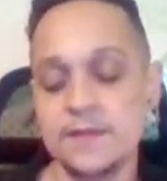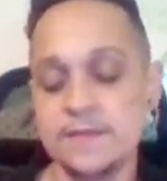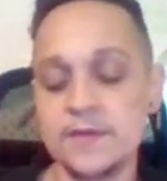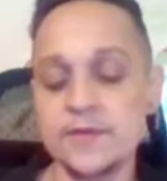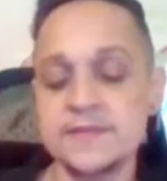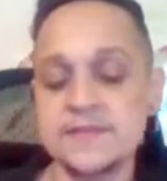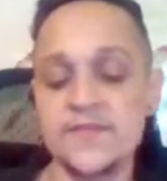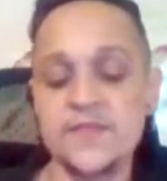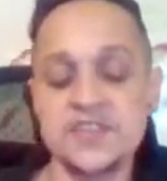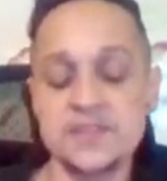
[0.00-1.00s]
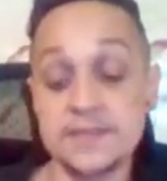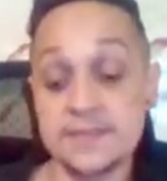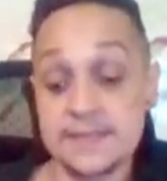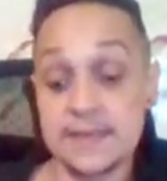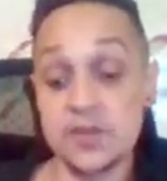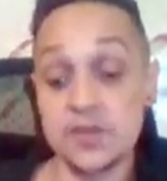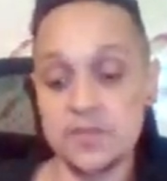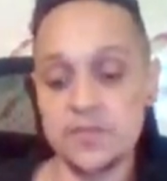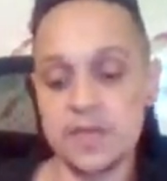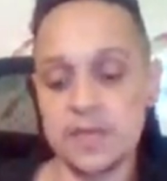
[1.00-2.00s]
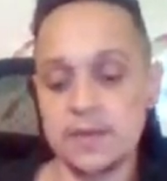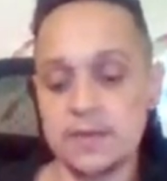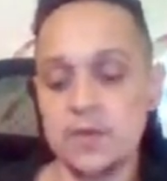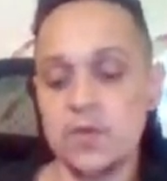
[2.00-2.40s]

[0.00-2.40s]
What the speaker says: they're as efficient as they could be,